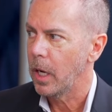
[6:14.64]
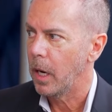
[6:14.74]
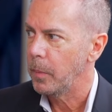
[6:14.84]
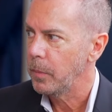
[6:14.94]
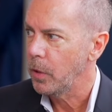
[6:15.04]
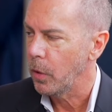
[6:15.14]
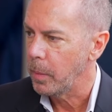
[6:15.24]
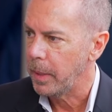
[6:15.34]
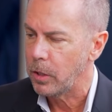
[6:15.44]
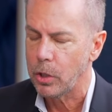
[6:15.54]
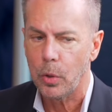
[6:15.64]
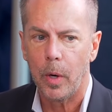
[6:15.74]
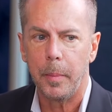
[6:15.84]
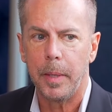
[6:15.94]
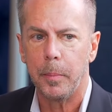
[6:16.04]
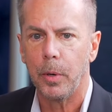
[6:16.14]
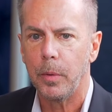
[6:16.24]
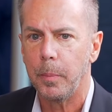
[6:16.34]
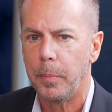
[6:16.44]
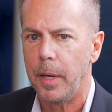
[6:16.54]
The mint has only been
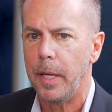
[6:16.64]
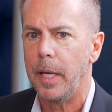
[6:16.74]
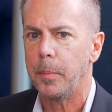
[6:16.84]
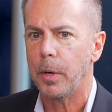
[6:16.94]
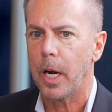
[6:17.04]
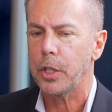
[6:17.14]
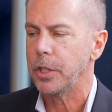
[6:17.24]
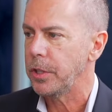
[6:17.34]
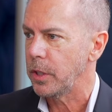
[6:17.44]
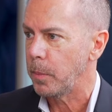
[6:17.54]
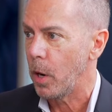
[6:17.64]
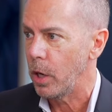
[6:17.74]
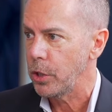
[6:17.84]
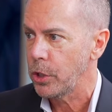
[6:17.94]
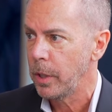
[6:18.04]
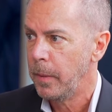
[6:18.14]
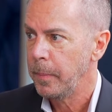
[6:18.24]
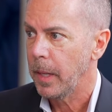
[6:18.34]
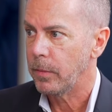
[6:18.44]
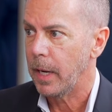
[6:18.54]
in production since March
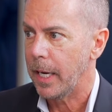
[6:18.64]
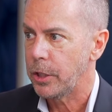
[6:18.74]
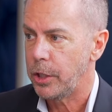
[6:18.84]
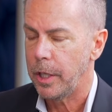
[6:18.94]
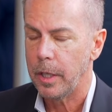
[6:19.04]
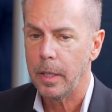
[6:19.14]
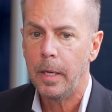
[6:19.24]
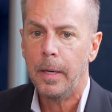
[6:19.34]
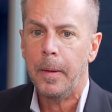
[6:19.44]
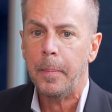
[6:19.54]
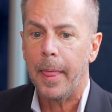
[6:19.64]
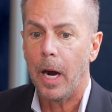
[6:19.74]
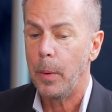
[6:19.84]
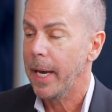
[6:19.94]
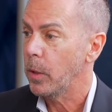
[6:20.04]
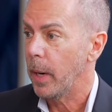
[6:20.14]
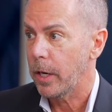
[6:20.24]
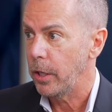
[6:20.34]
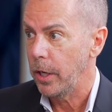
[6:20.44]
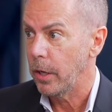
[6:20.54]
of last year. We had a
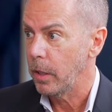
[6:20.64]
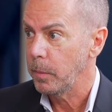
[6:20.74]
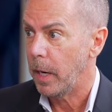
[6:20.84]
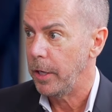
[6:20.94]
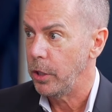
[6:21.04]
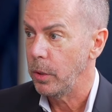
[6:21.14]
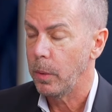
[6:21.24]
record year, mind you.